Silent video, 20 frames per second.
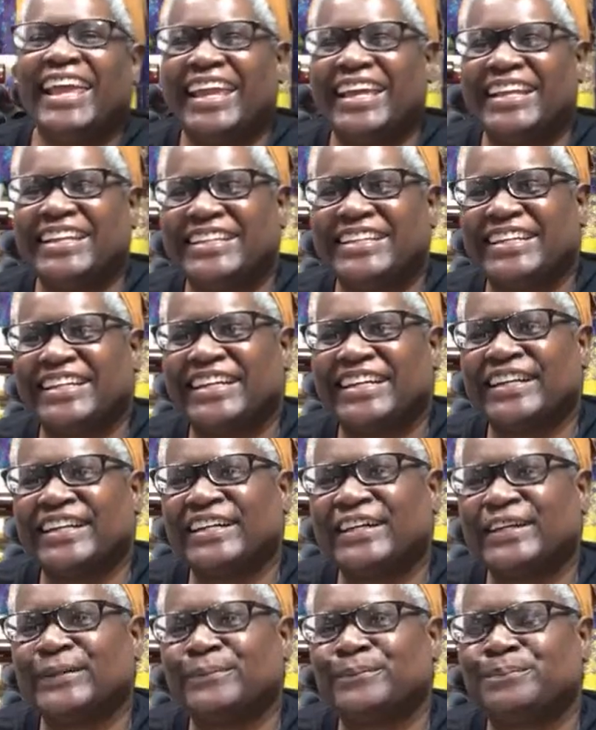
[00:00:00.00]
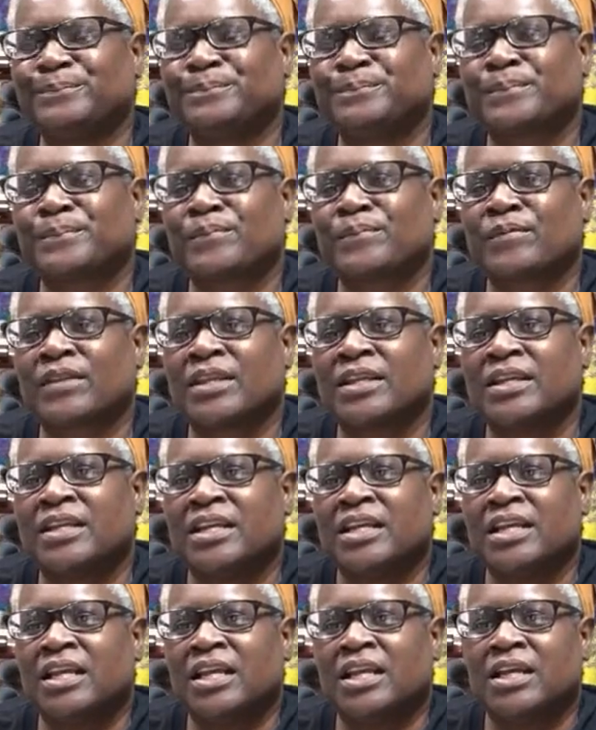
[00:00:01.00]
and um,
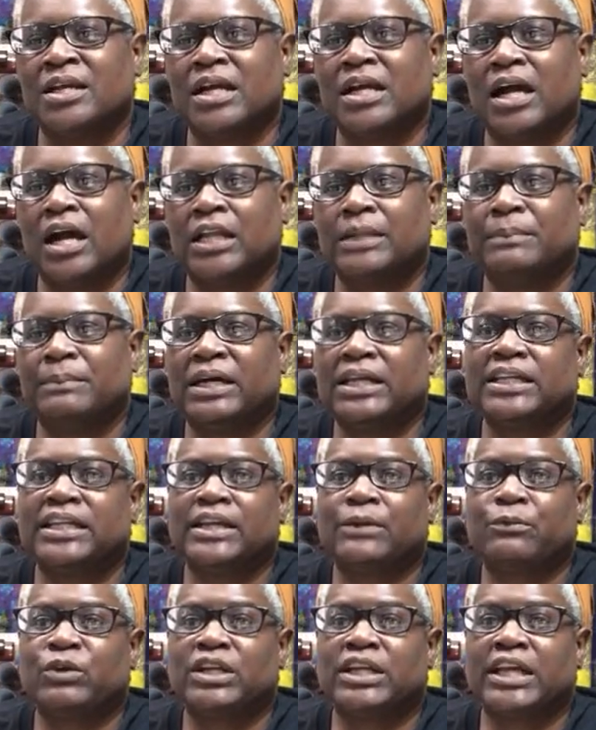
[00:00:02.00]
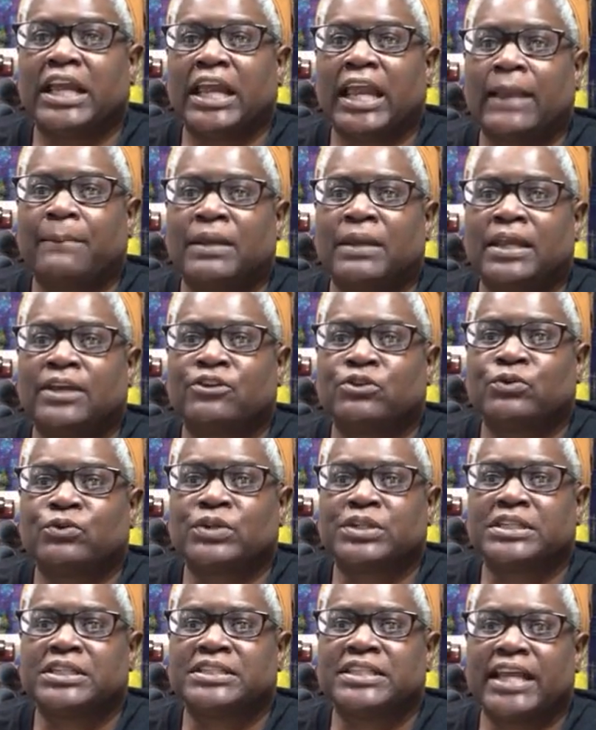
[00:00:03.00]
on Monday, we came in
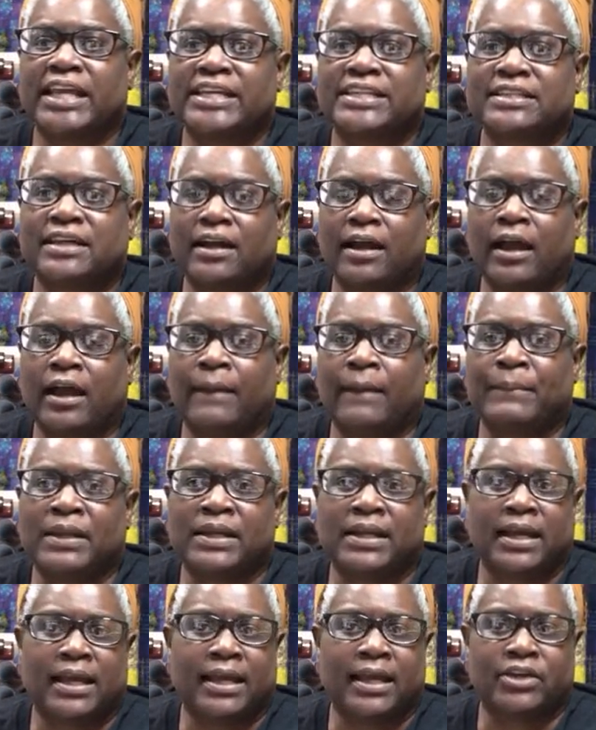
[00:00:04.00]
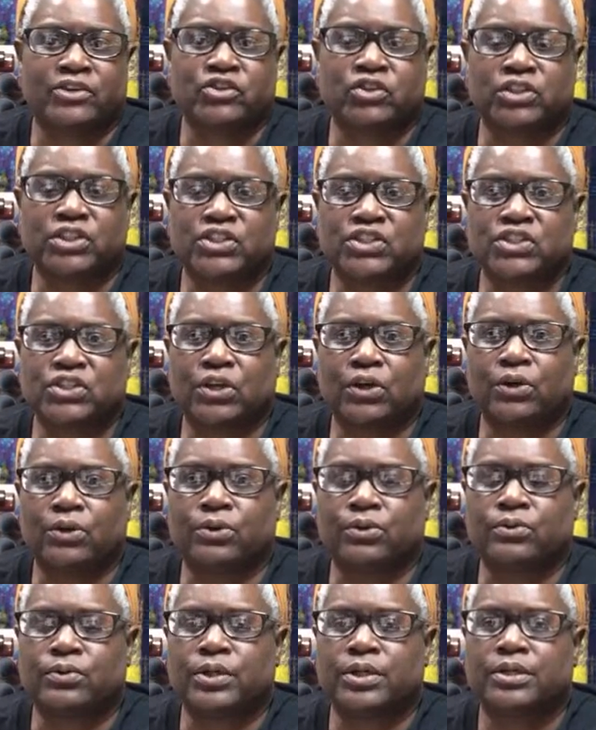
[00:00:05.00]
during the daytime, and I actually
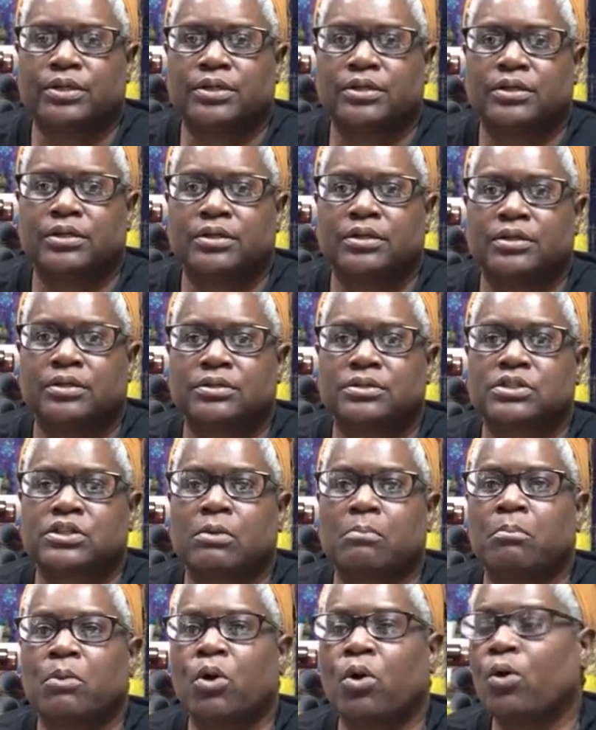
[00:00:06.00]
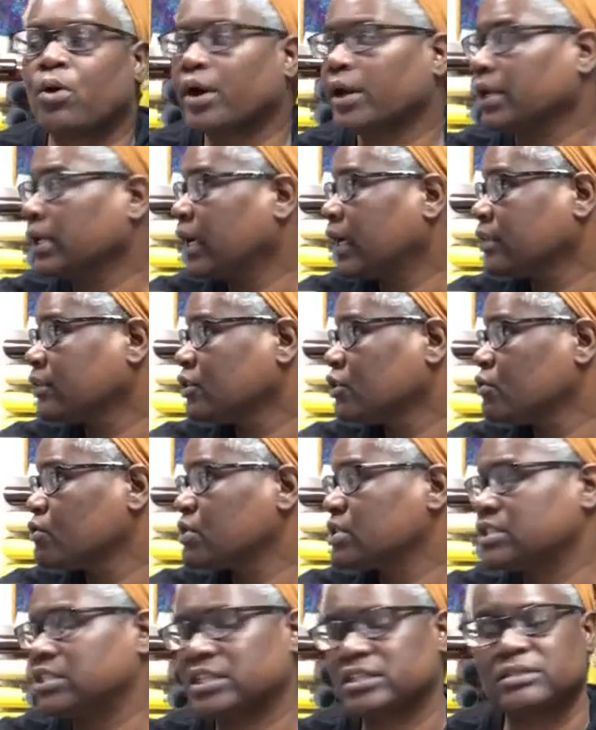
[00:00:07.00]
sewed some more, got those
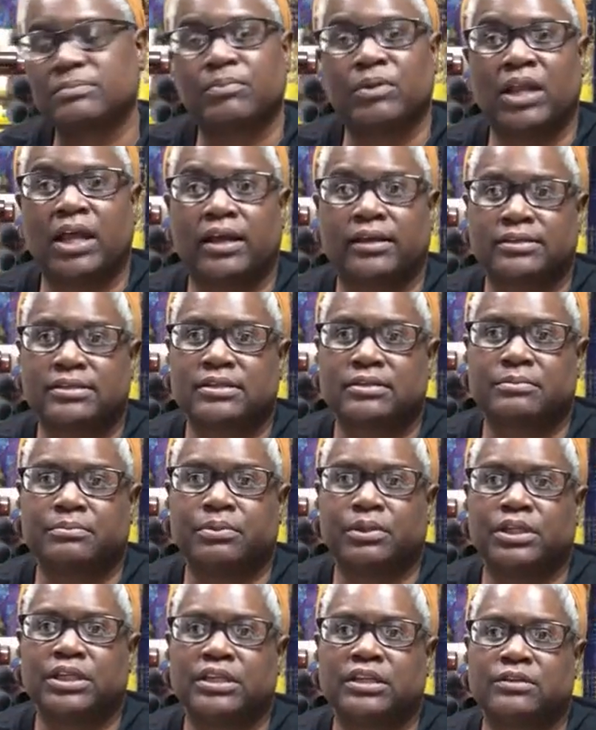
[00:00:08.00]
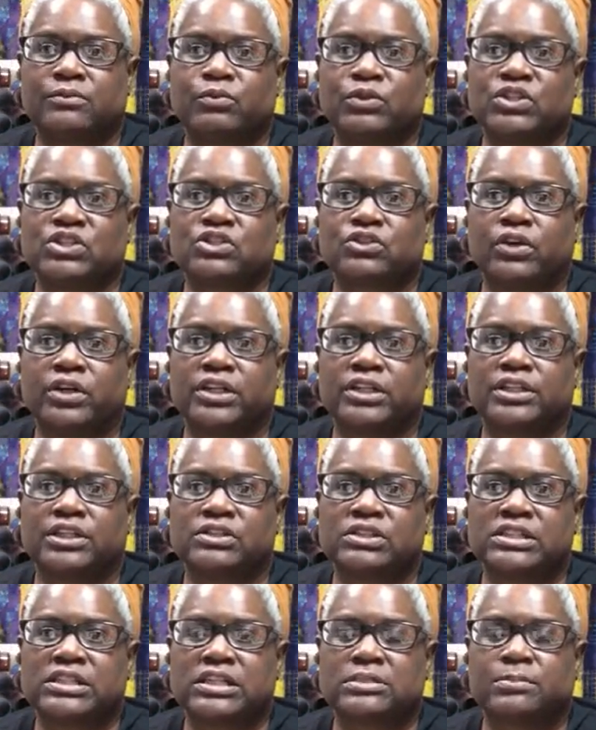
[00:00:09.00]
six blocks completed. We started
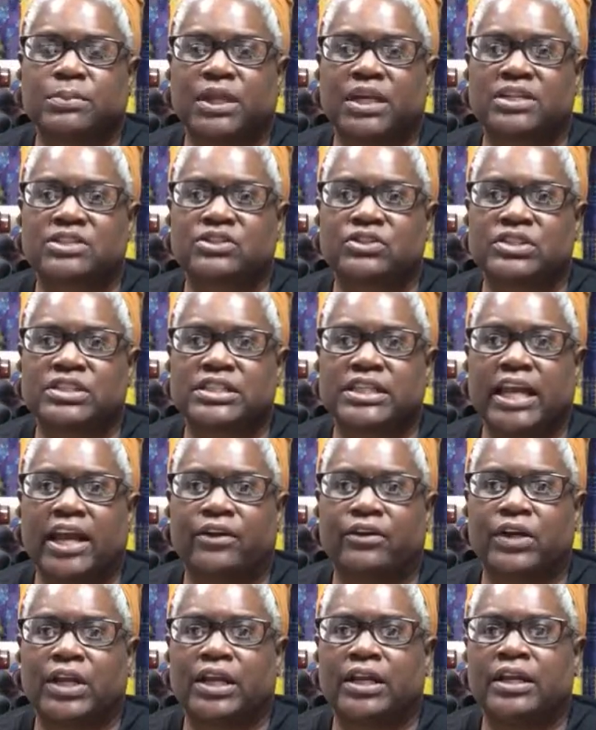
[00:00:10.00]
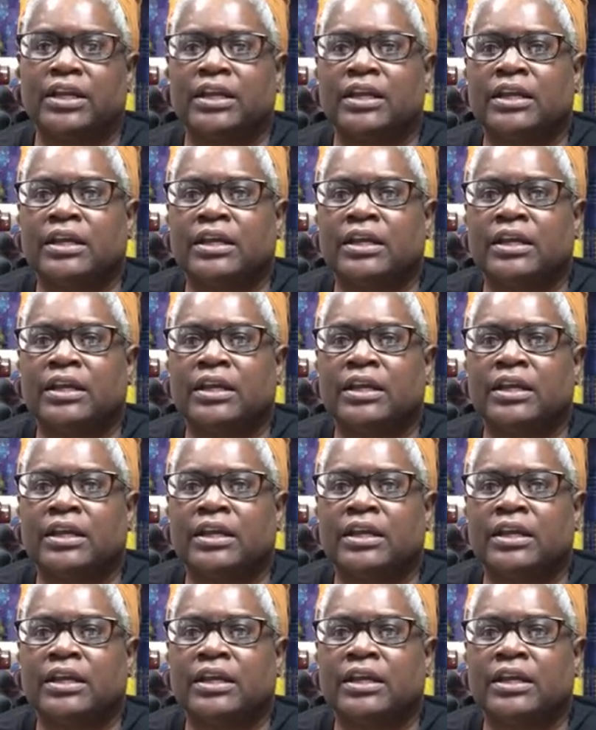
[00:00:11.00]
those six blocks on Saturday,